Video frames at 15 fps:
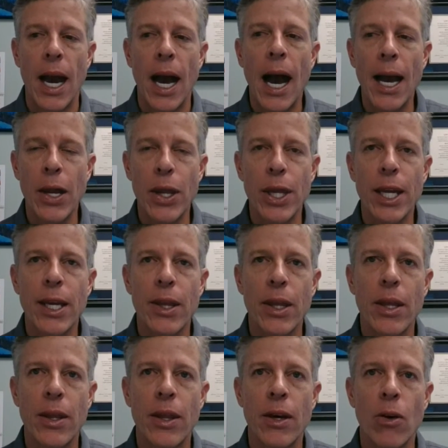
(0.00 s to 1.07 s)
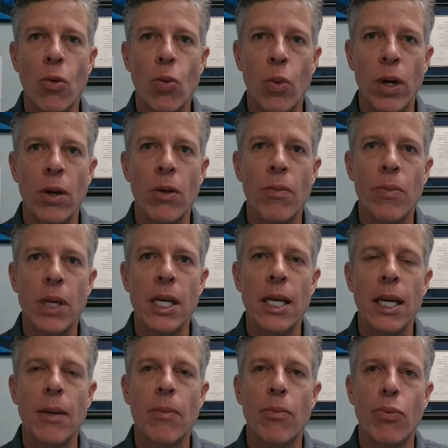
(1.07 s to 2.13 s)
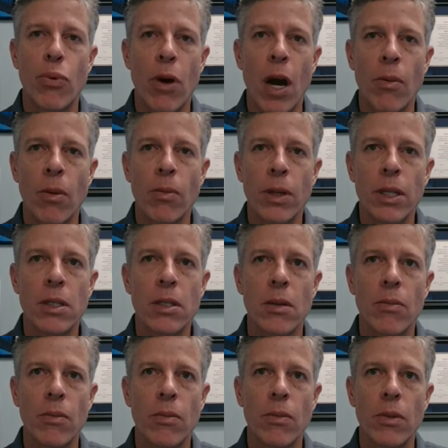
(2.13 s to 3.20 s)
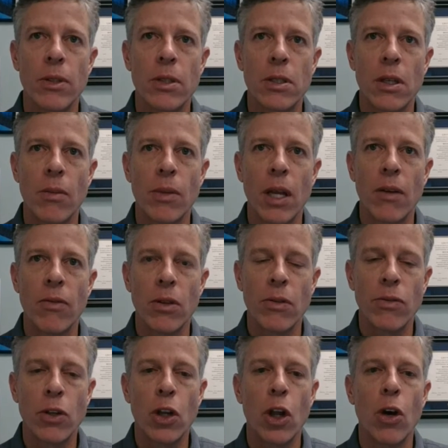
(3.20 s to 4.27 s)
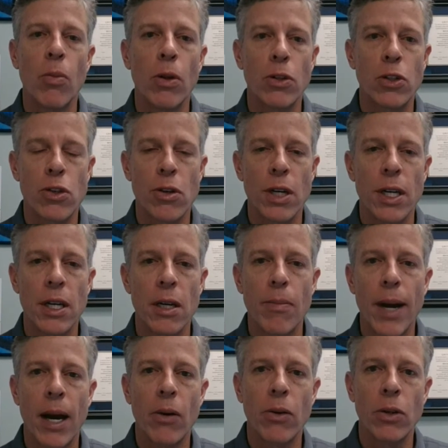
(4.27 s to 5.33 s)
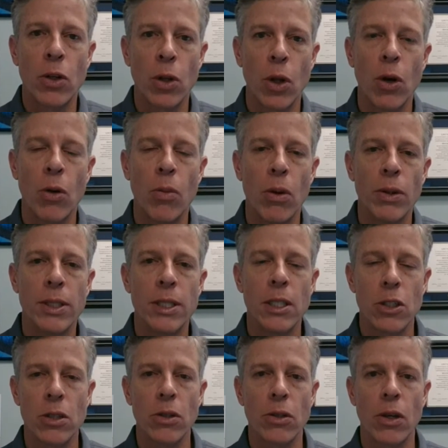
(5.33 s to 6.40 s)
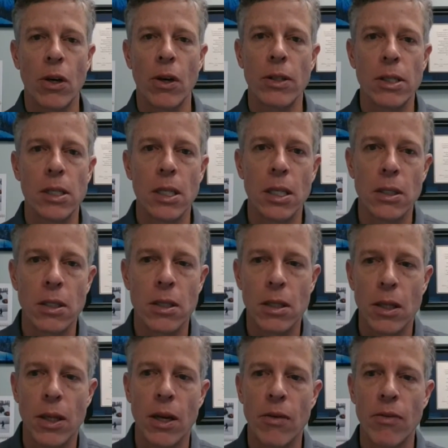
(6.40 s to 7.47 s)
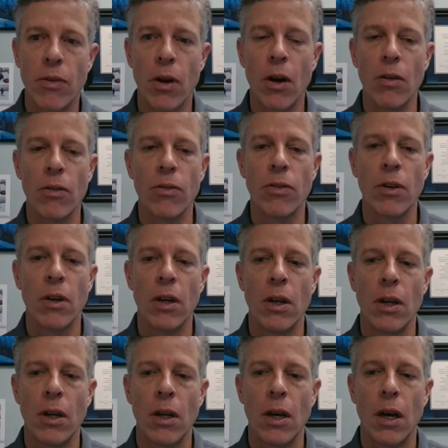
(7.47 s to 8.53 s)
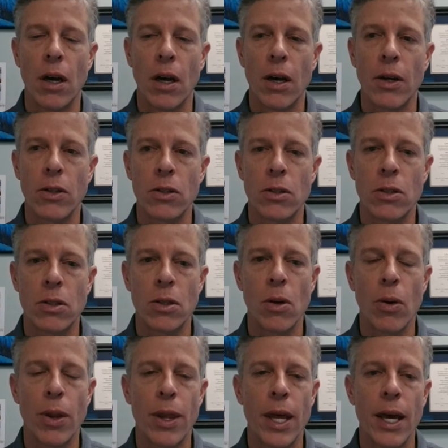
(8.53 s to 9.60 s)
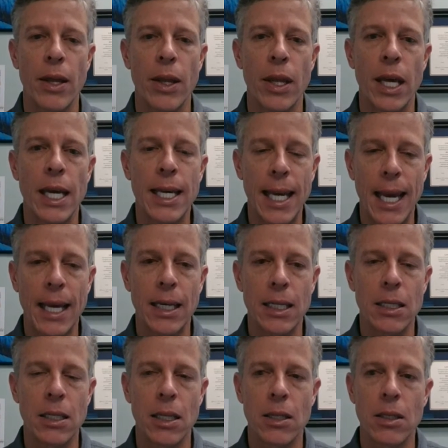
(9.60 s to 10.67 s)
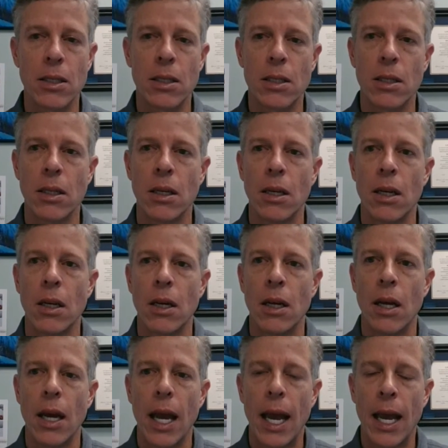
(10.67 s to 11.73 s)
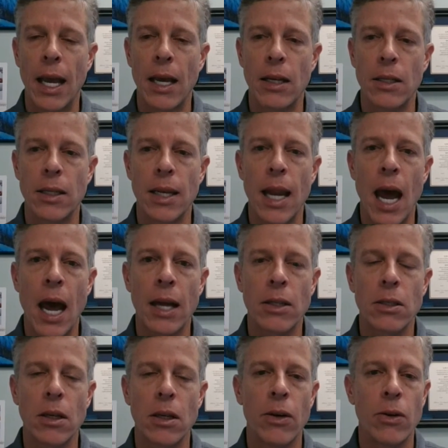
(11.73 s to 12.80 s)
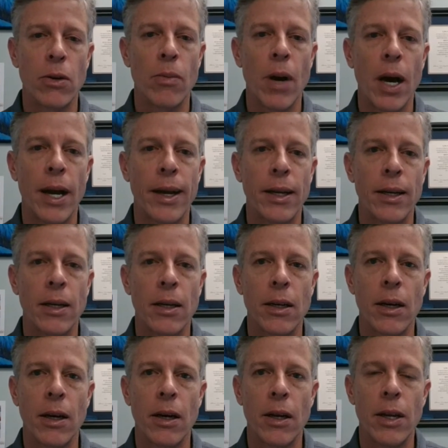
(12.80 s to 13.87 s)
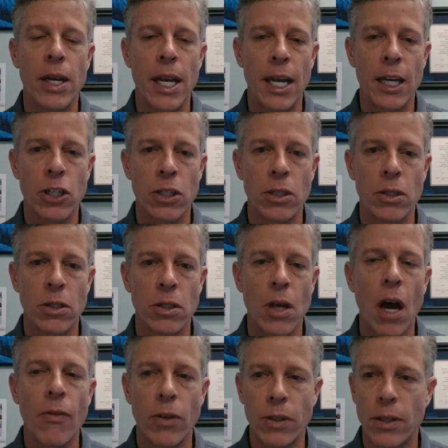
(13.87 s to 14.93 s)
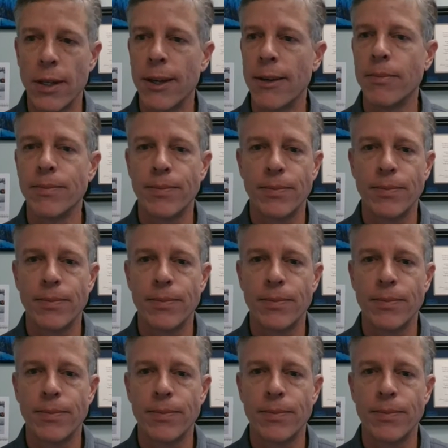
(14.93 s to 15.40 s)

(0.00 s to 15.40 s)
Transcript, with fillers: I think that there will be probably some some level of global treaty about global digital mm-hmm. currencies that evolve uh, so that they can exist and not undermine uh, nation sovereignty.